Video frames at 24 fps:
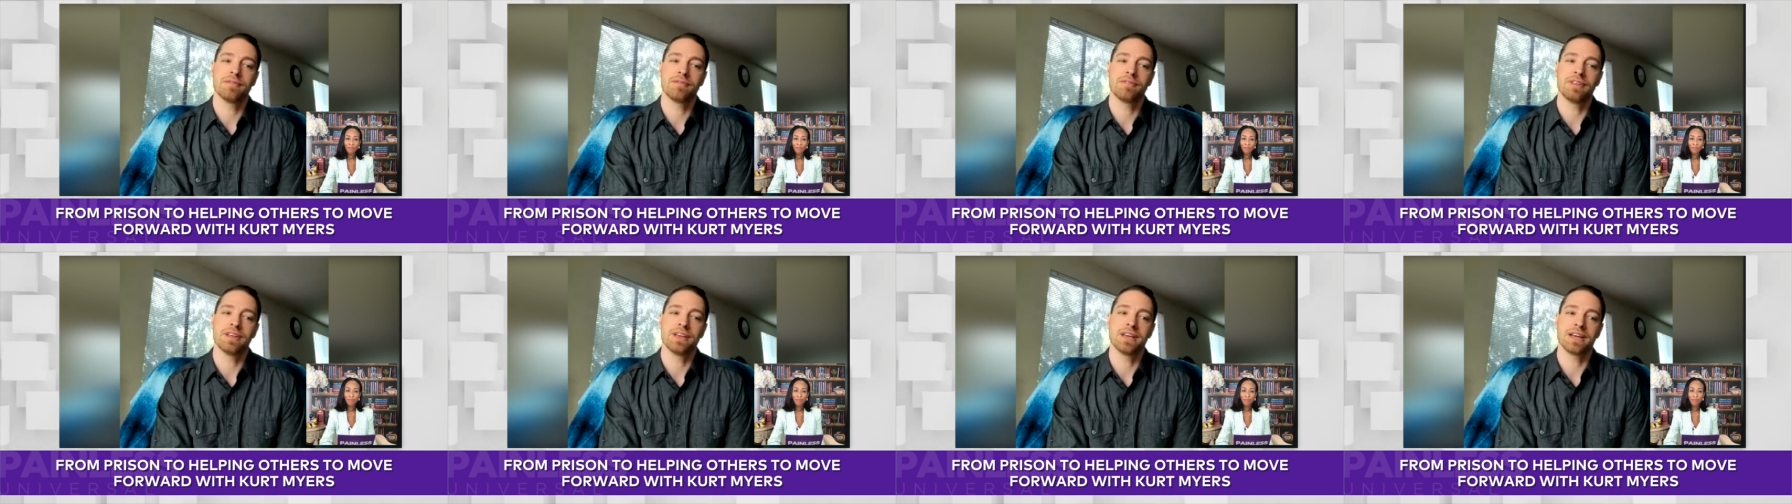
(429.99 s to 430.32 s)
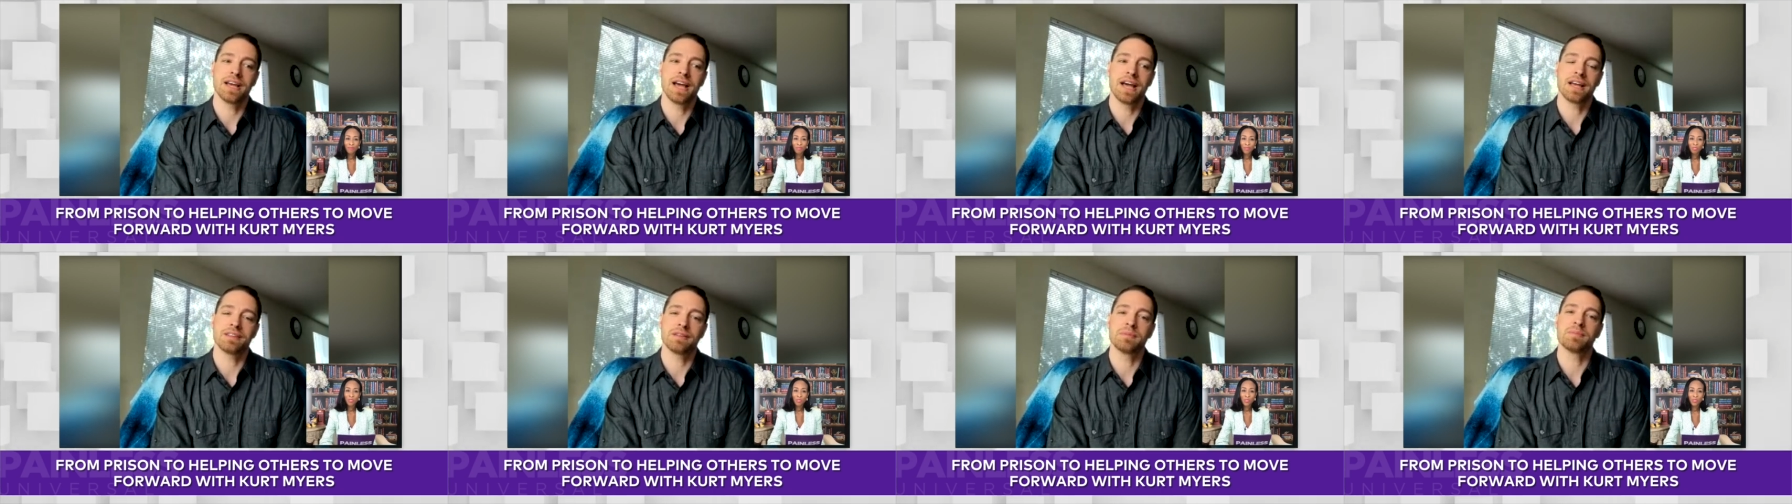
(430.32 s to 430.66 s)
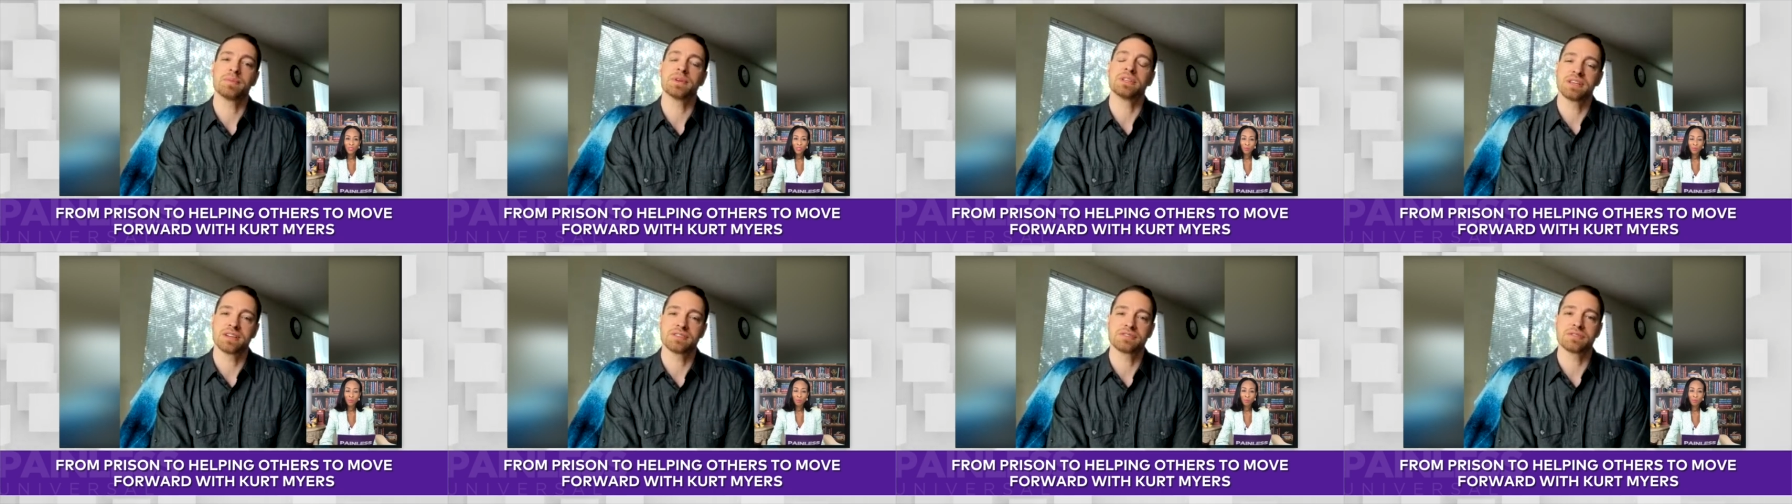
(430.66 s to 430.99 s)
it had the
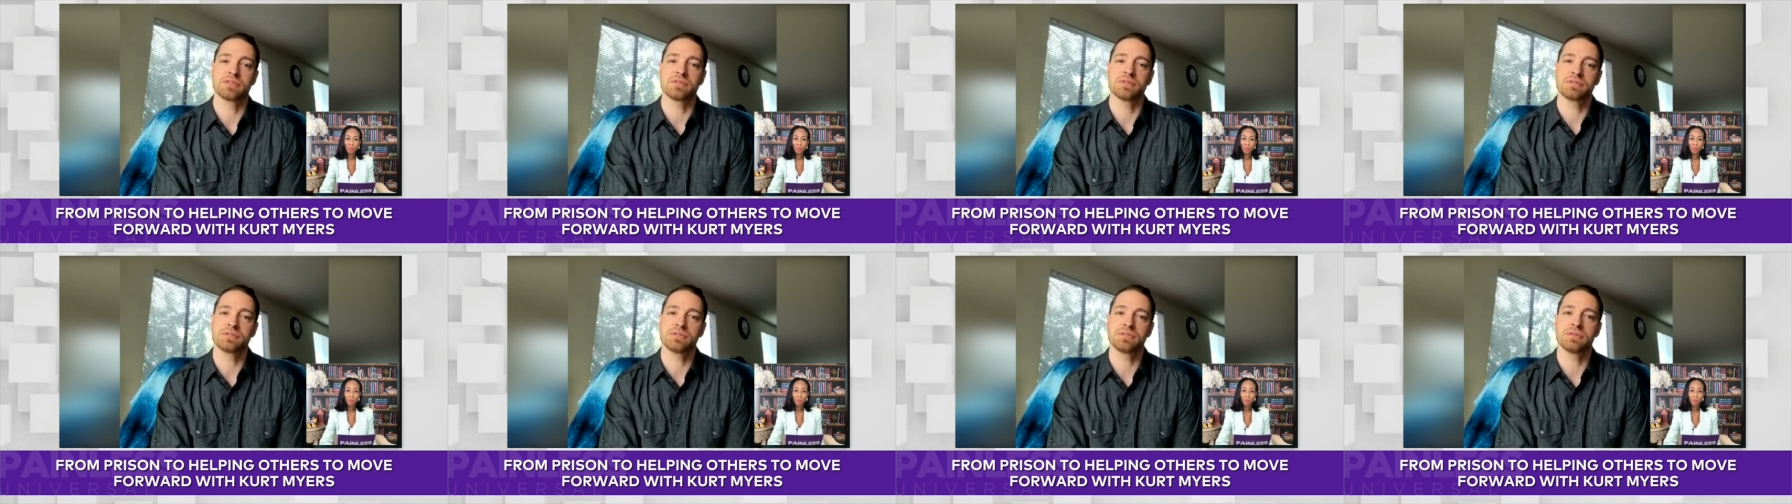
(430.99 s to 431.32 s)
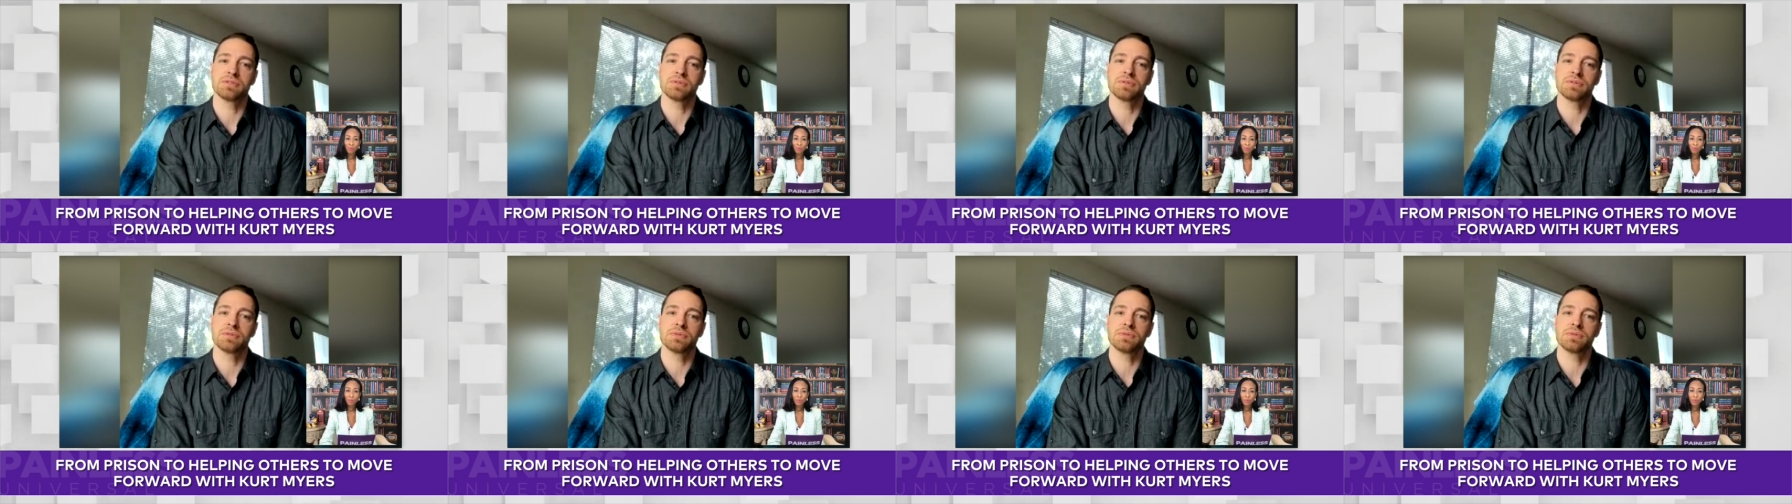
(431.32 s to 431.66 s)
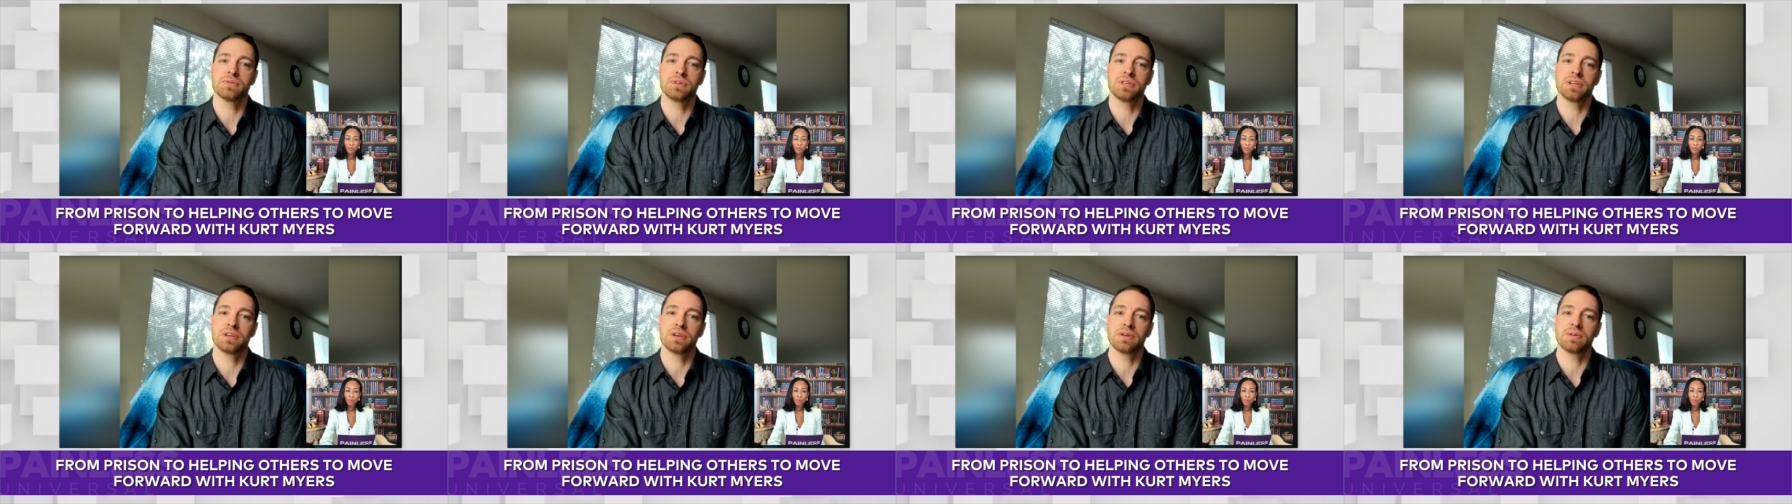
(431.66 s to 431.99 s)
potential to,
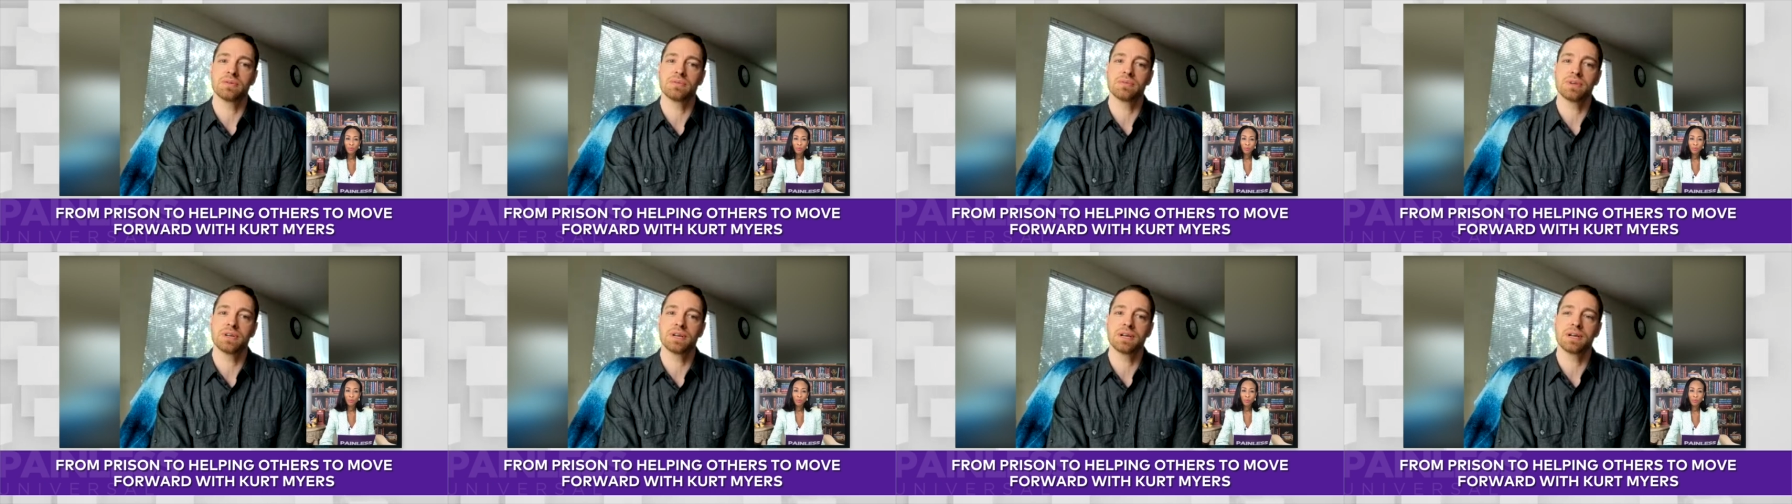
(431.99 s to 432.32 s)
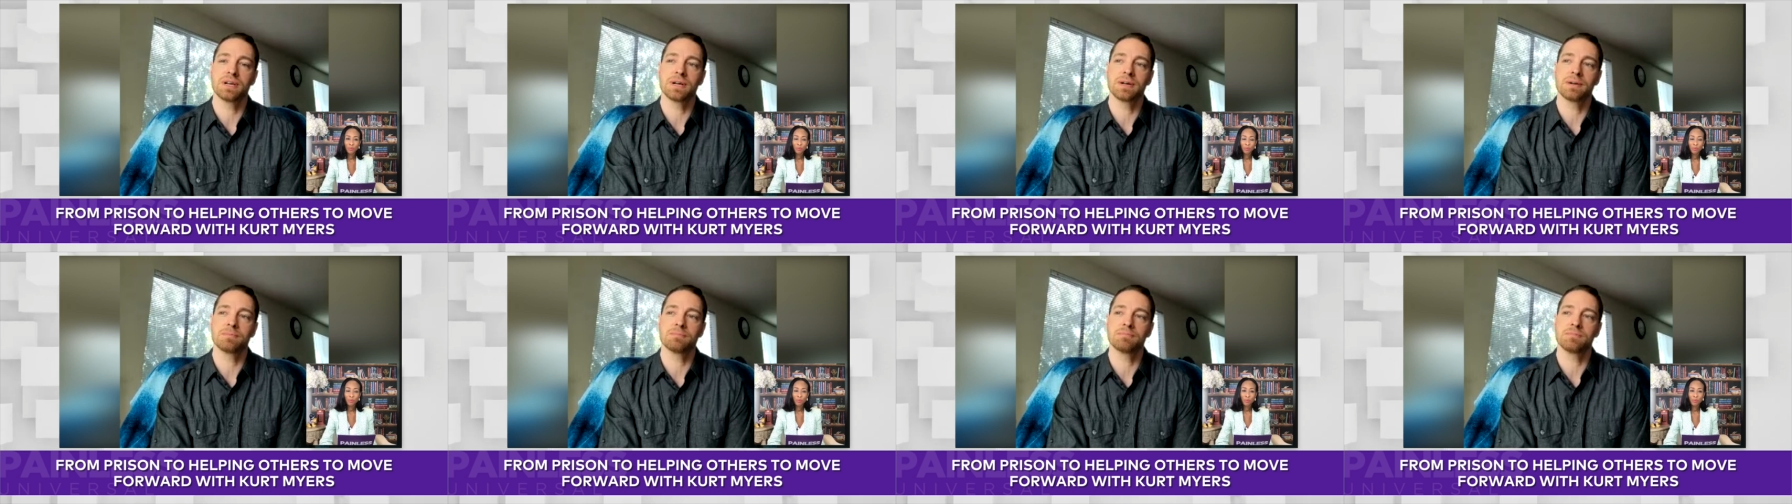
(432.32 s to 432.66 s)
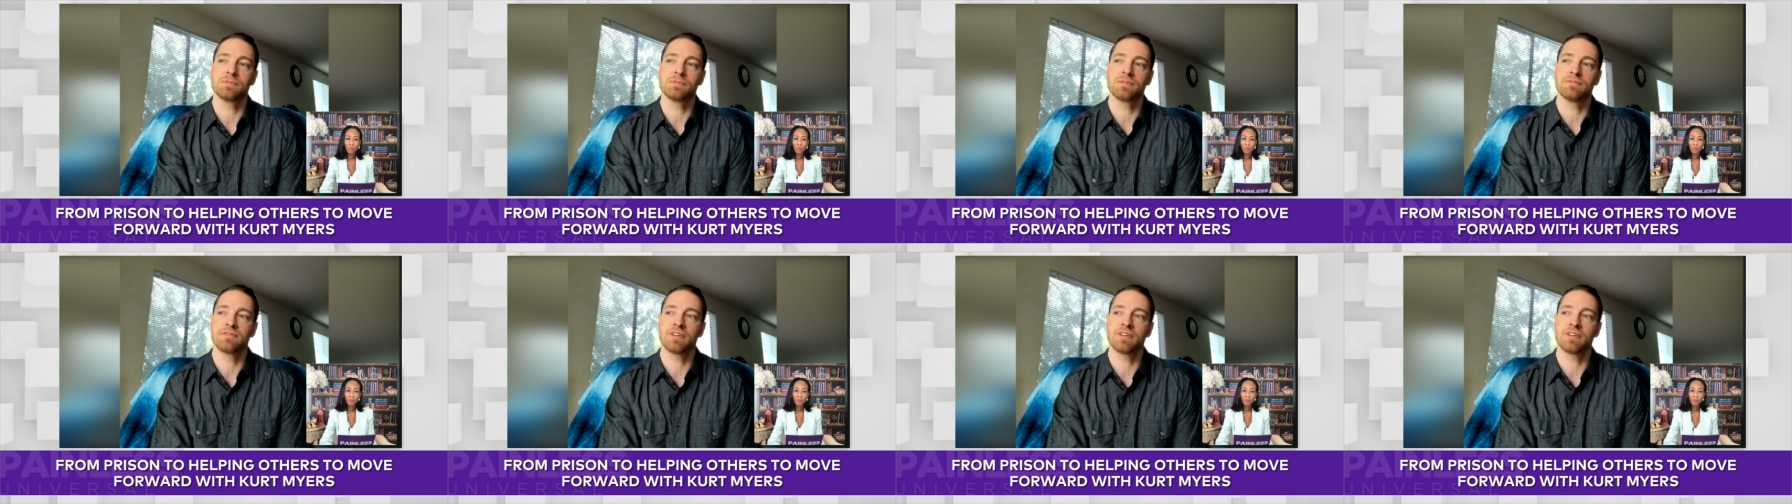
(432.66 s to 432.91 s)
you know, um,